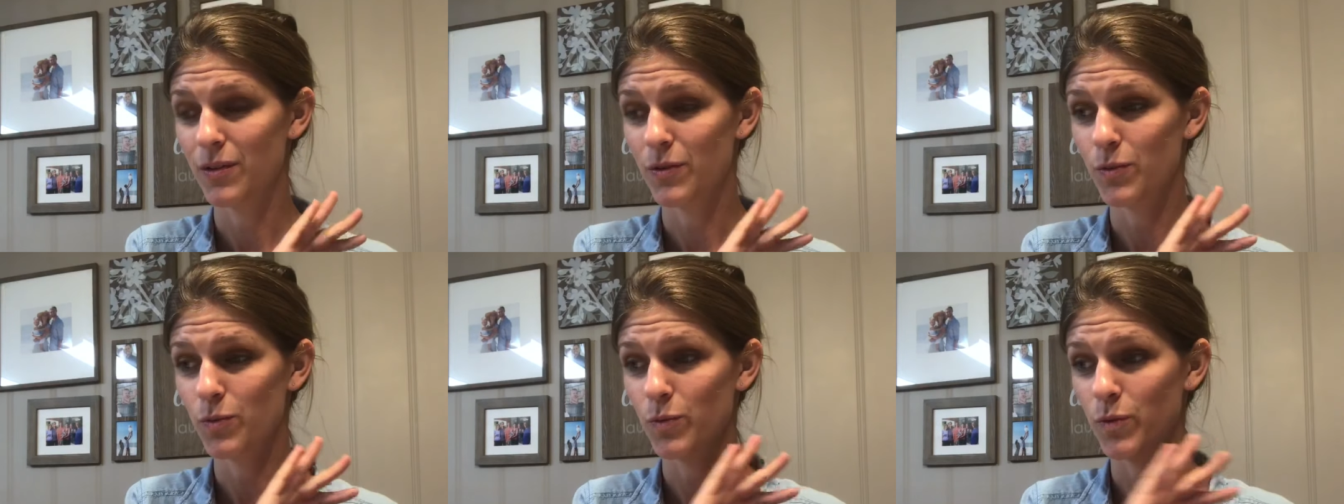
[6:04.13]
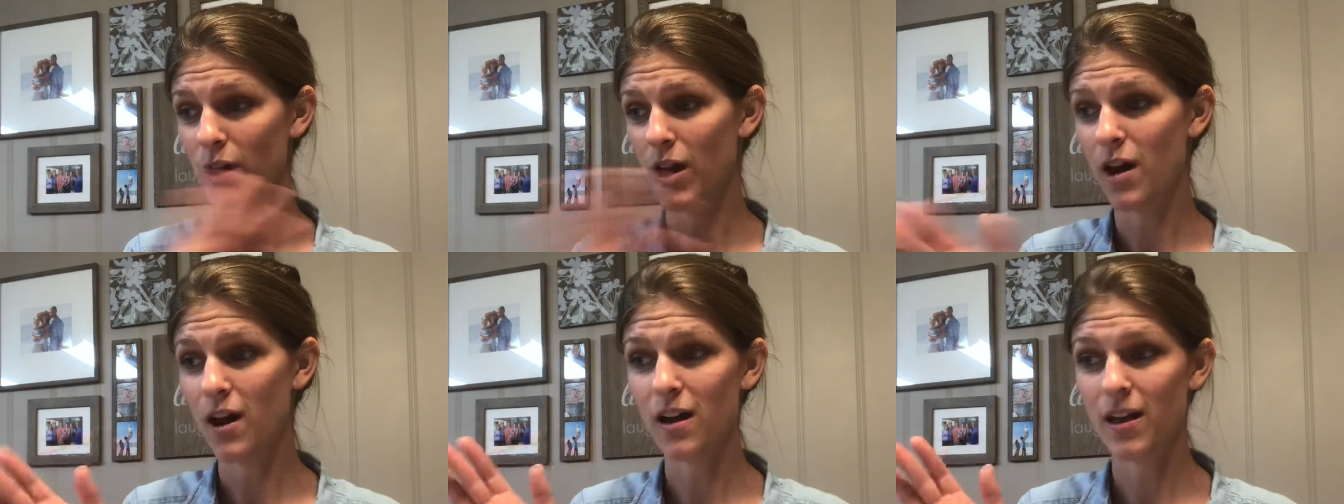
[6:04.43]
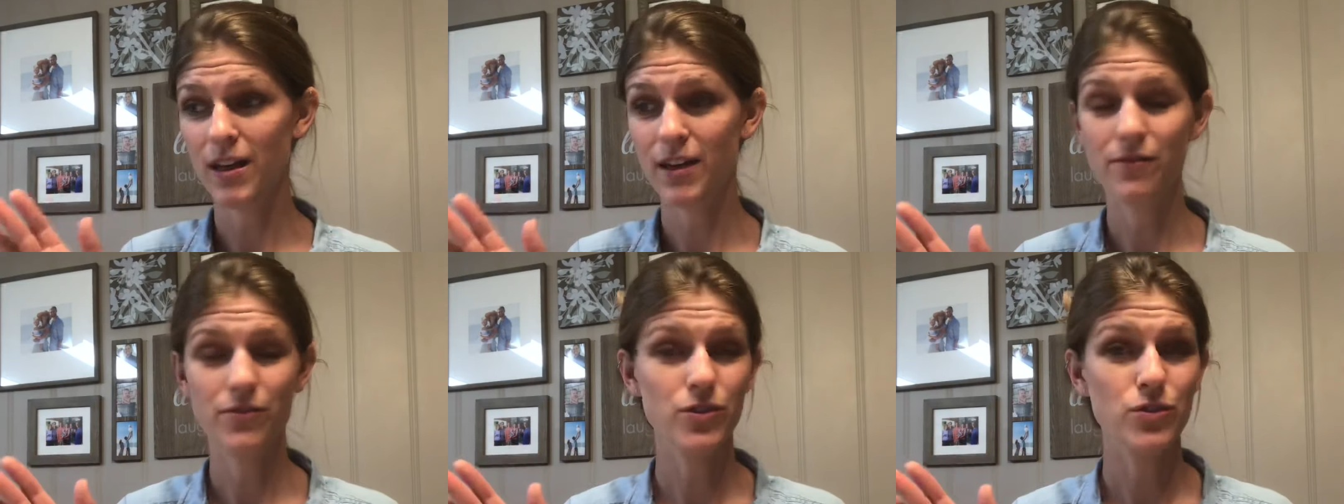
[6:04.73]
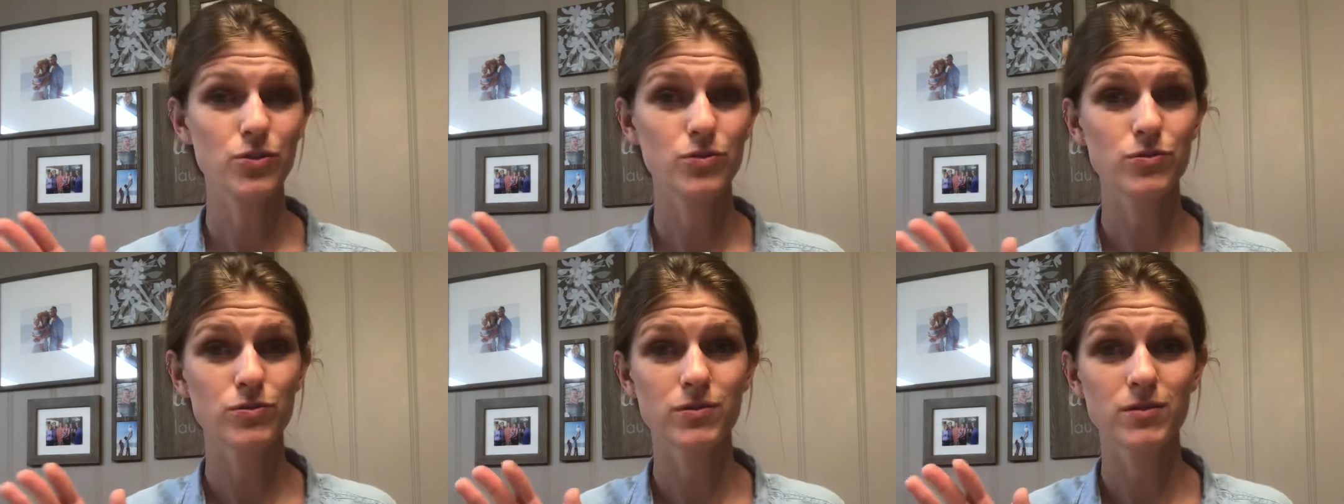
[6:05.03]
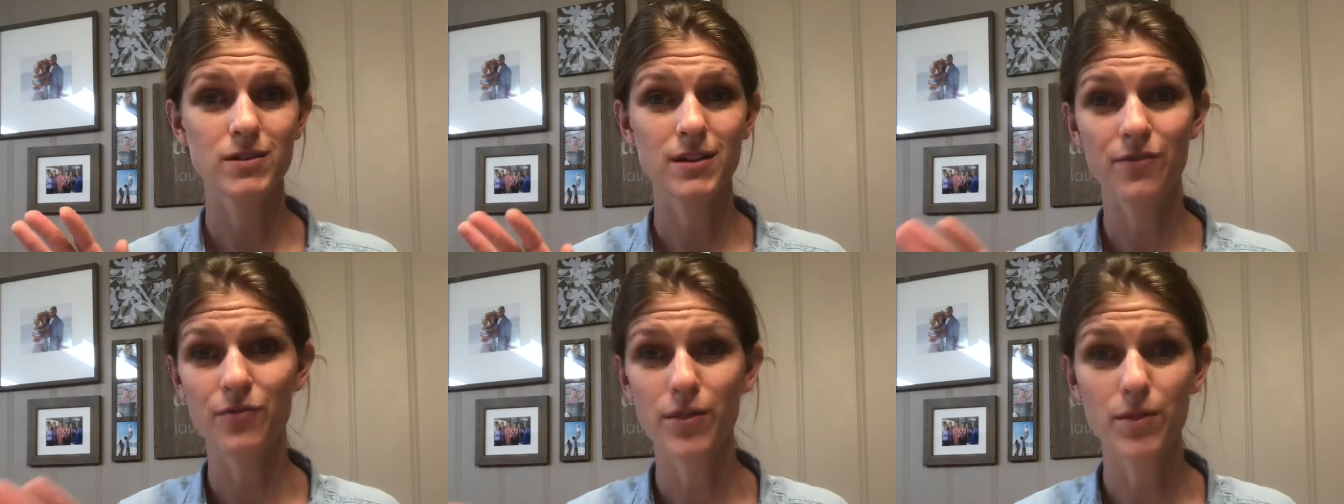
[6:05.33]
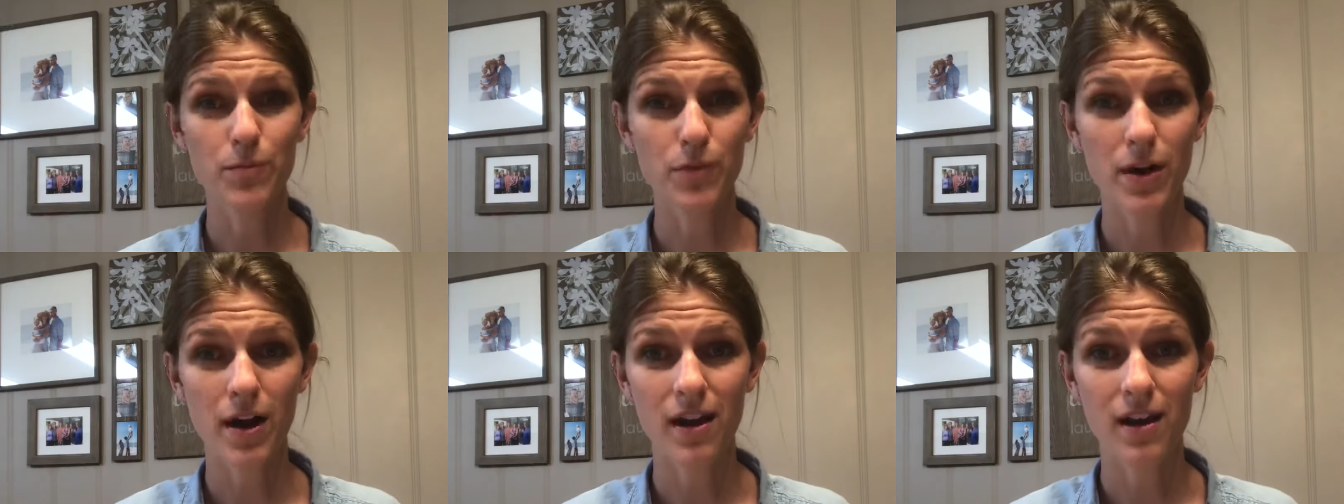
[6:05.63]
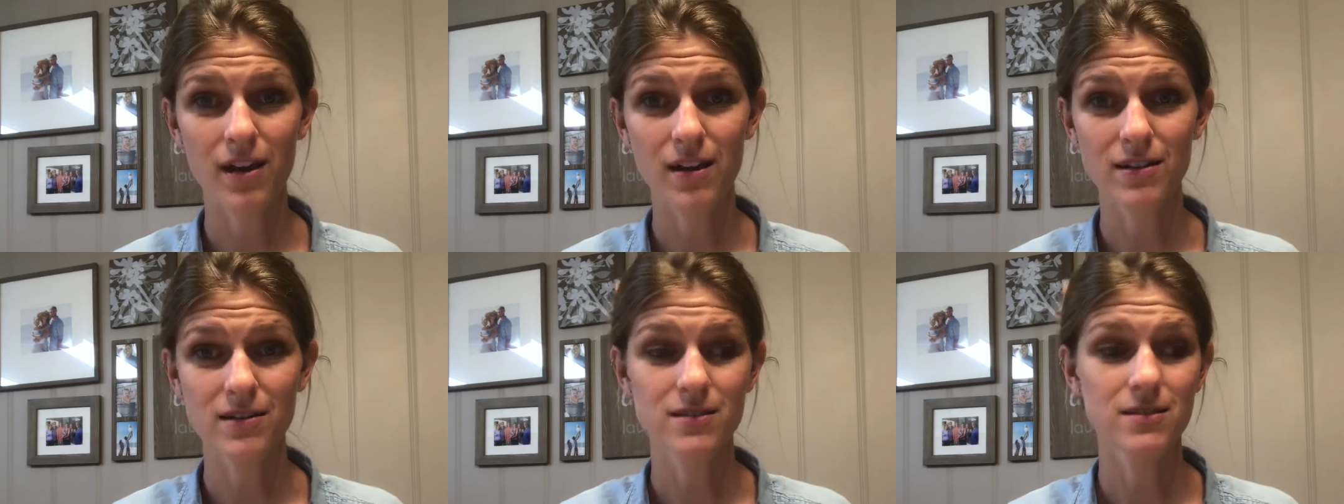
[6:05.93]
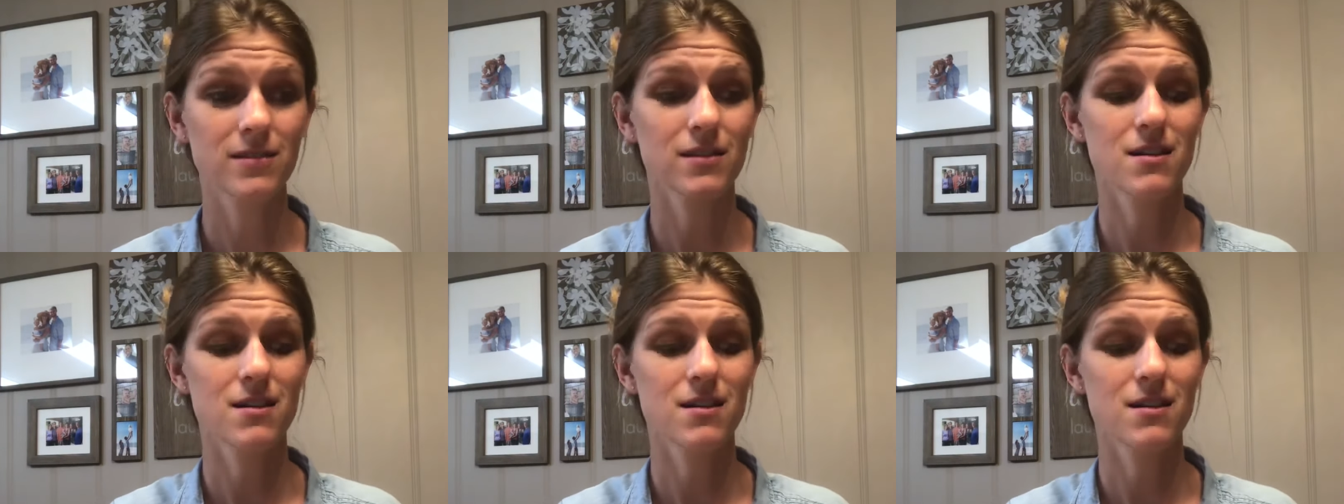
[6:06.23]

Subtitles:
We all have used different products.